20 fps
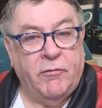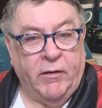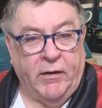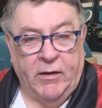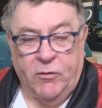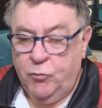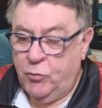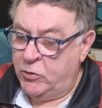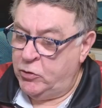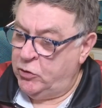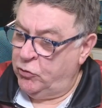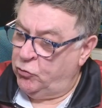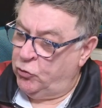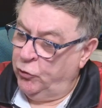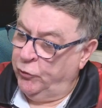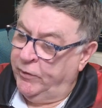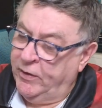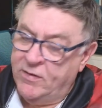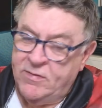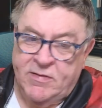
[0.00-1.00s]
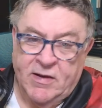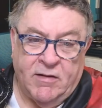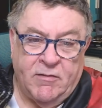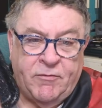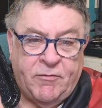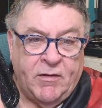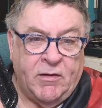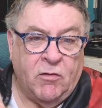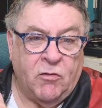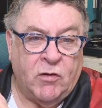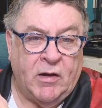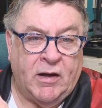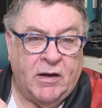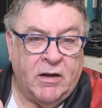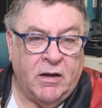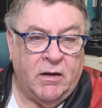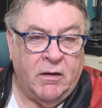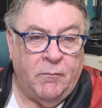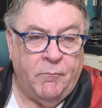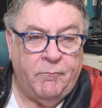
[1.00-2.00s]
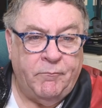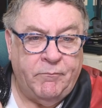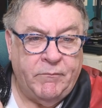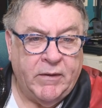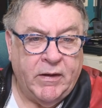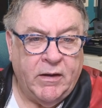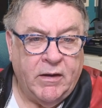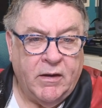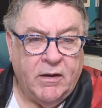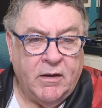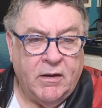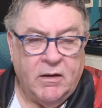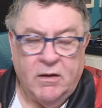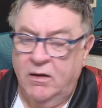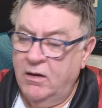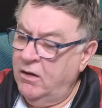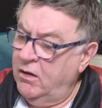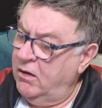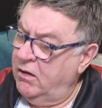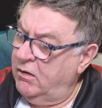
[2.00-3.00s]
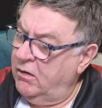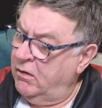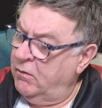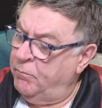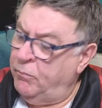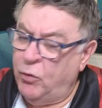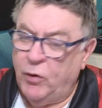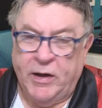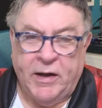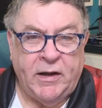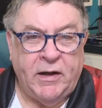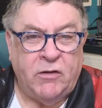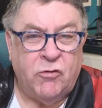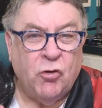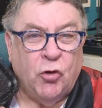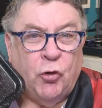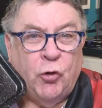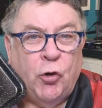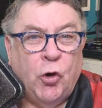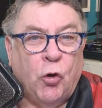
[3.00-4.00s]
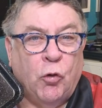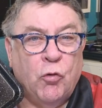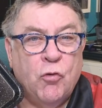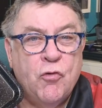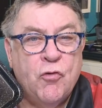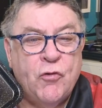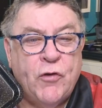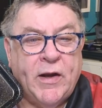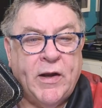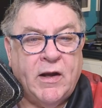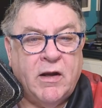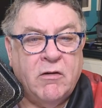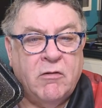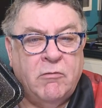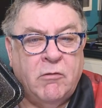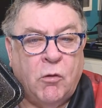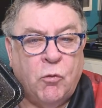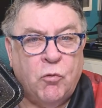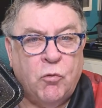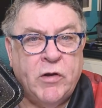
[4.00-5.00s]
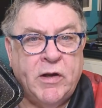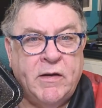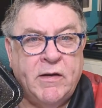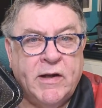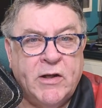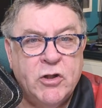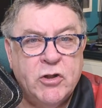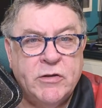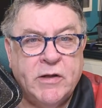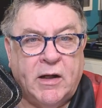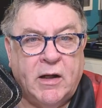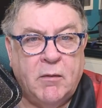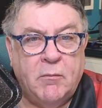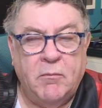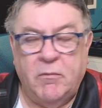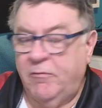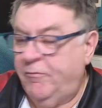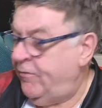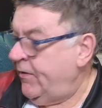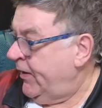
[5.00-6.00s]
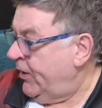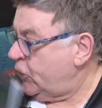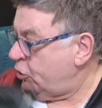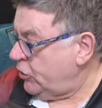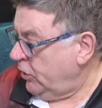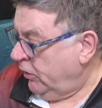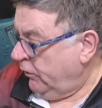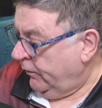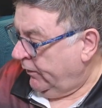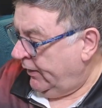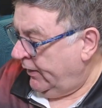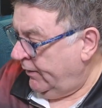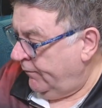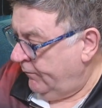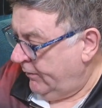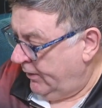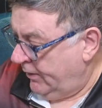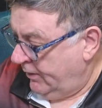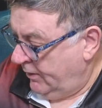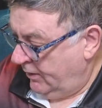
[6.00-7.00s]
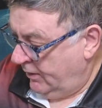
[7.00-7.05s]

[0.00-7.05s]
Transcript: for this, which is good. It feels like a pretty sort of non-stick roasting dish type finish on that.